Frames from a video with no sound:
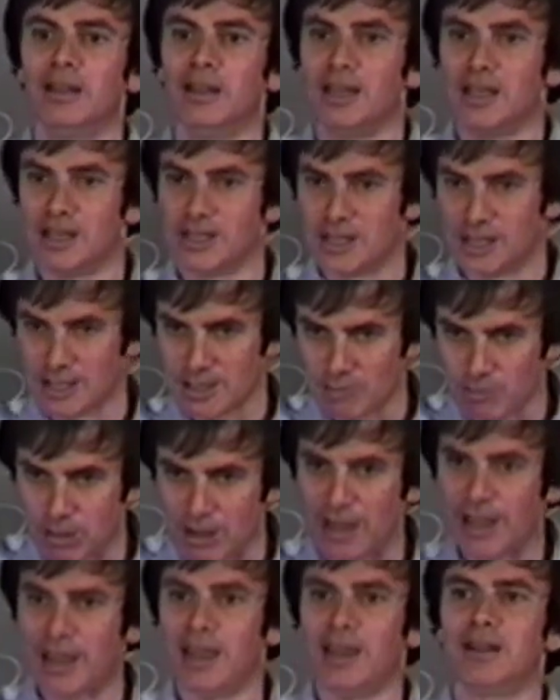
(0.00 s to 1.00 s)
He's just
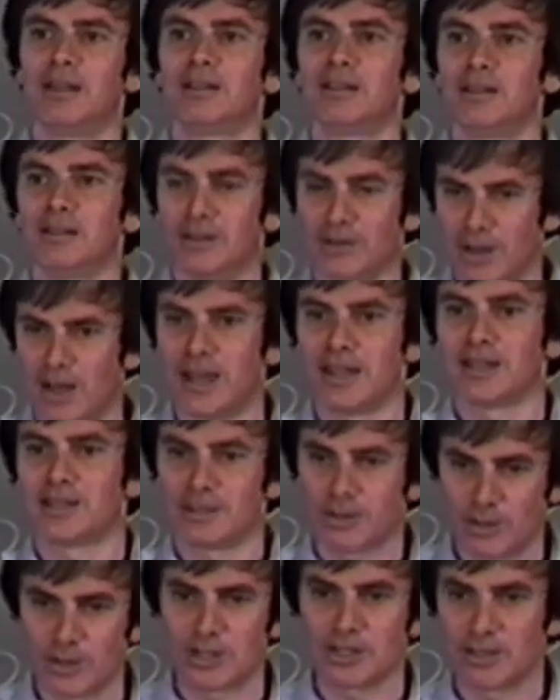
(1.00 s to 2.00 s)
plain, nice
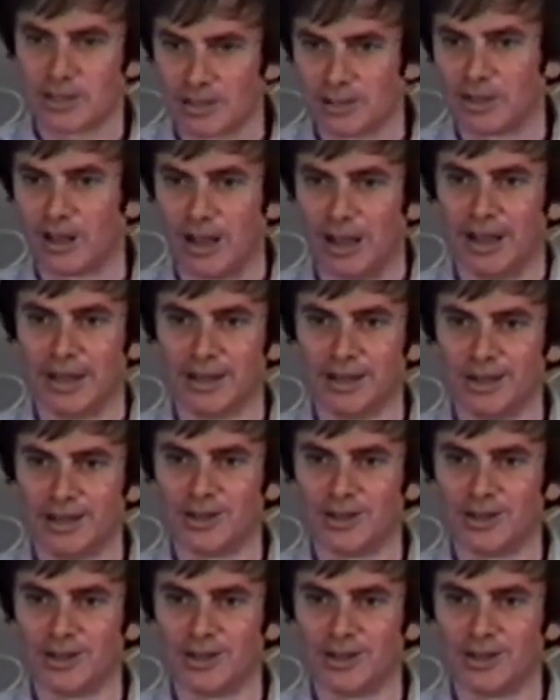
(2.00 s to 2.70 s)
Christian guy.